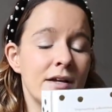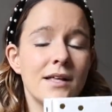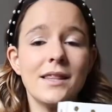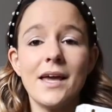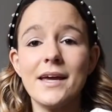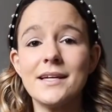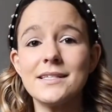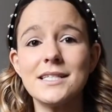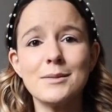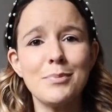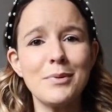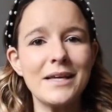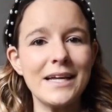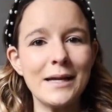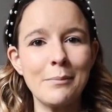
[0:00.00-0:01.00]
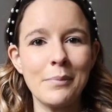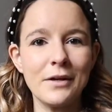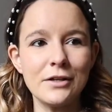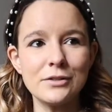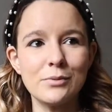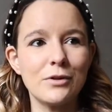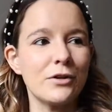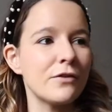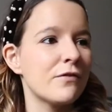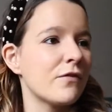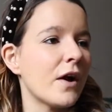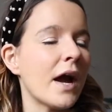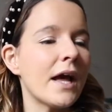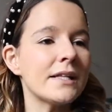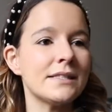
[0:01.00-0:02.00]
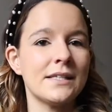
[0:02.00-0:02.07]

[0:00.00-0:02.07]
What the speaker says: like splitting bills with your friends